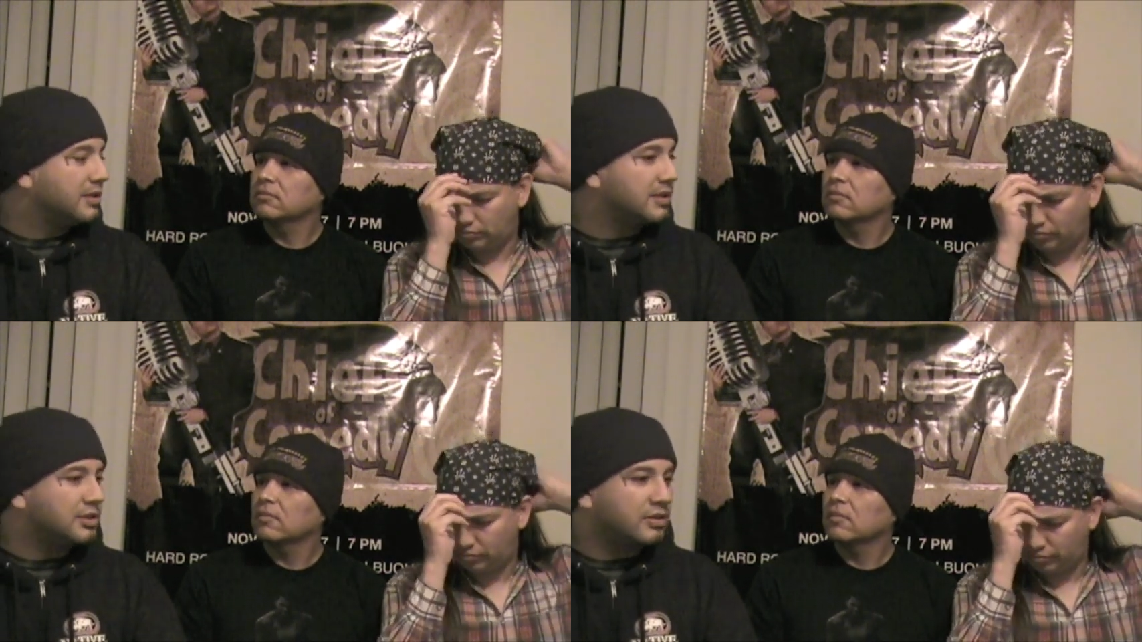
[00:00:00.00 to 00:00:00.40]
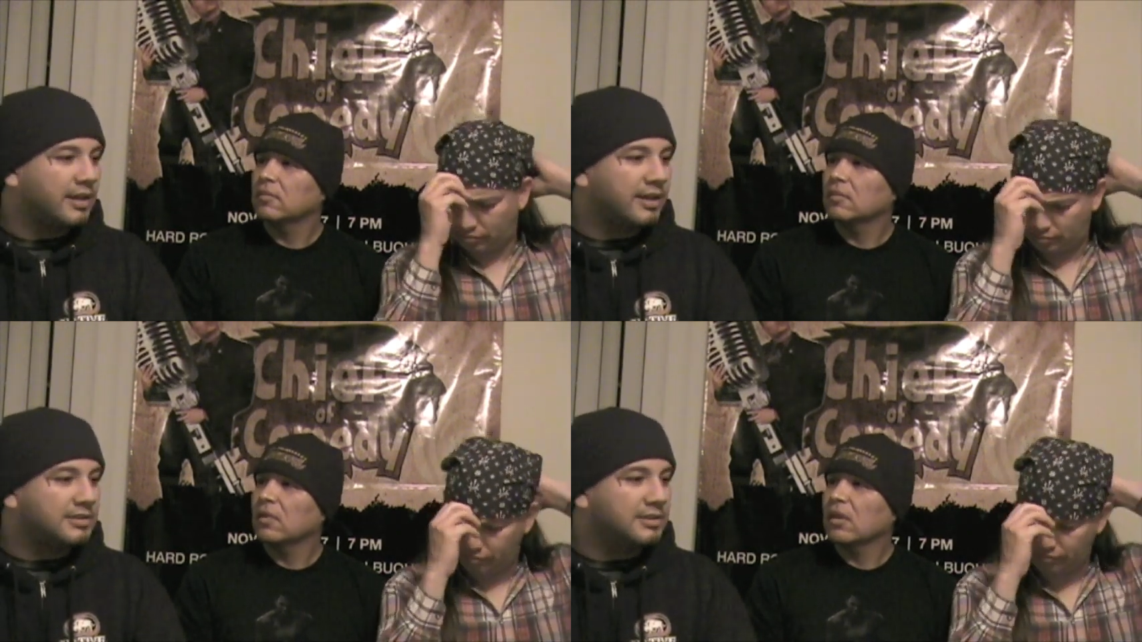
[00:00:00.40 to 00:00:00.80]
Speaker 1: I try
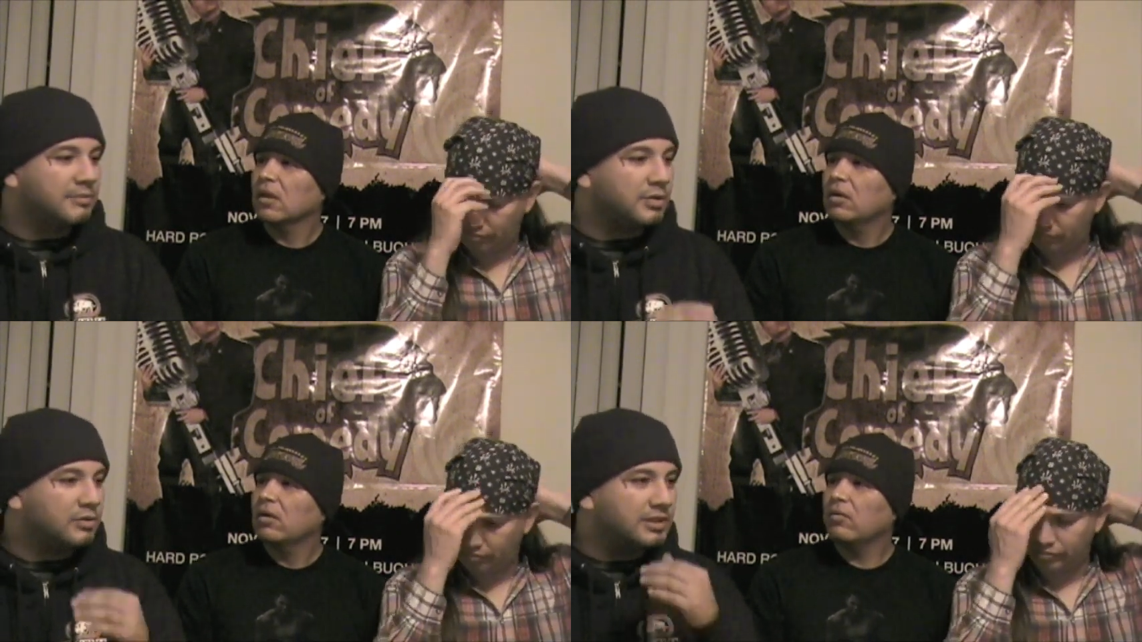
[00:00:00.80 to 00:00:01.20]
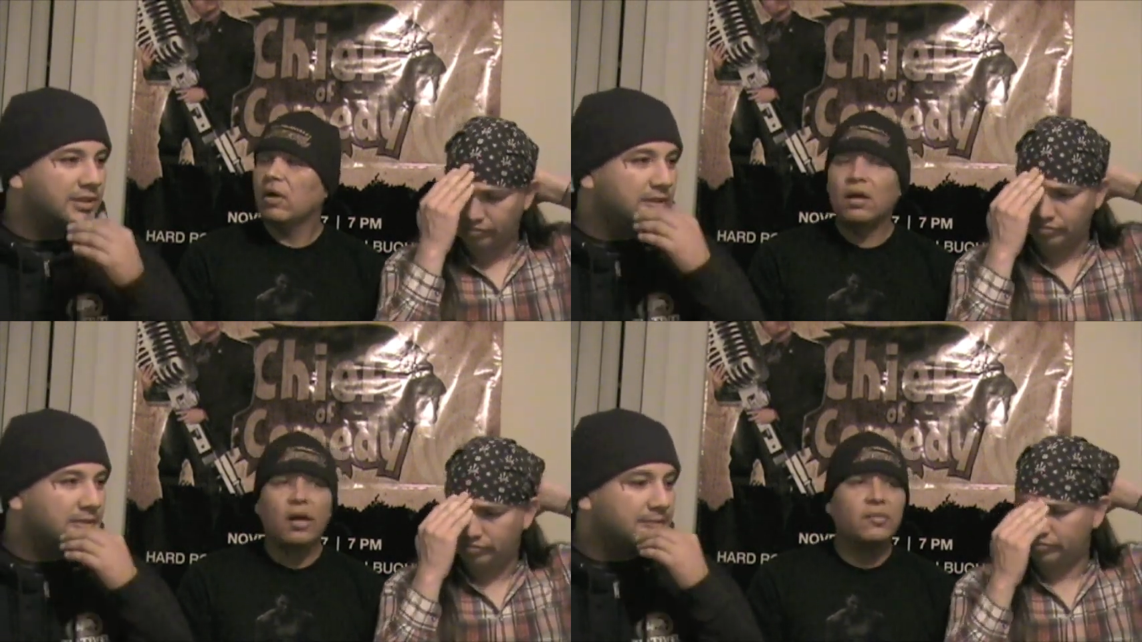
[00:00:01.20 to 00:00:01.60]
not to abuse it. Well,
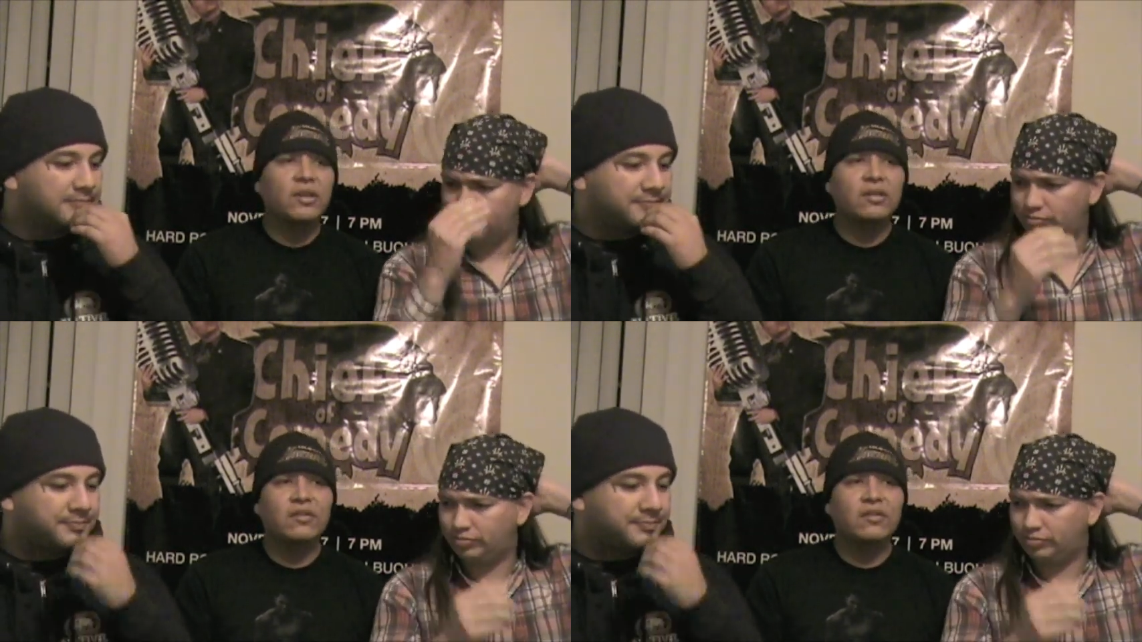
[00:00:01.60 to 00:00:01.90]
I mean,